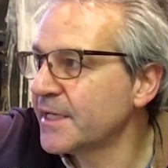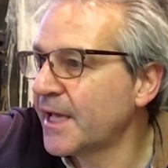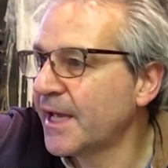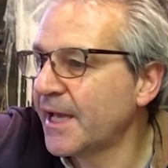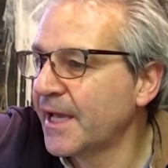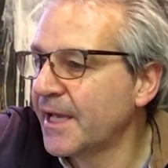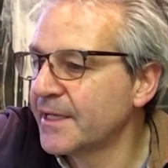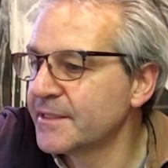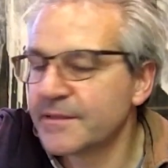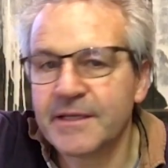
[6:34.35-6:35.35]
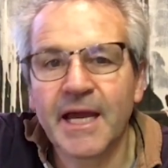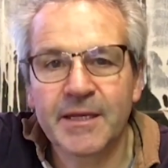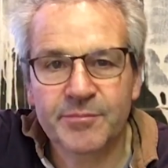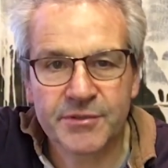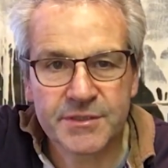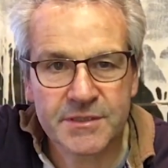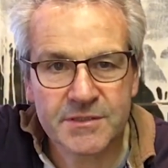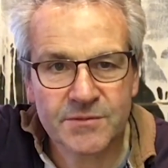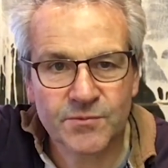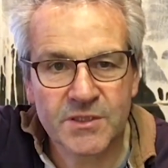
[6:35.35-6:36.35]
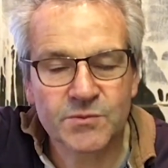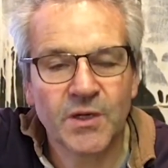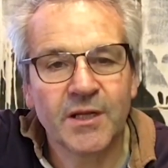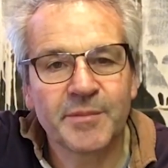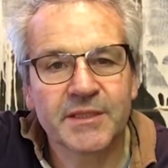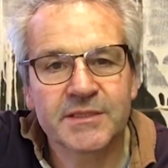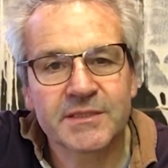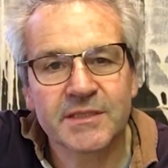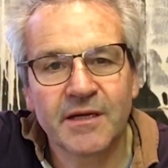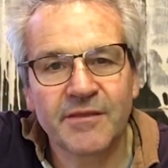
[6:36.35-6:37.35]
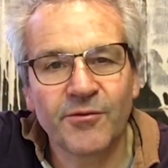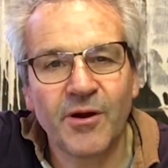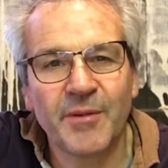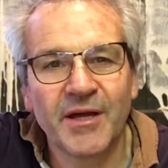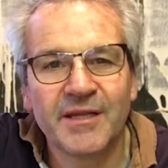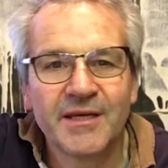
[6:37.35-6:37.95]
and the aprons as well, because I thought I might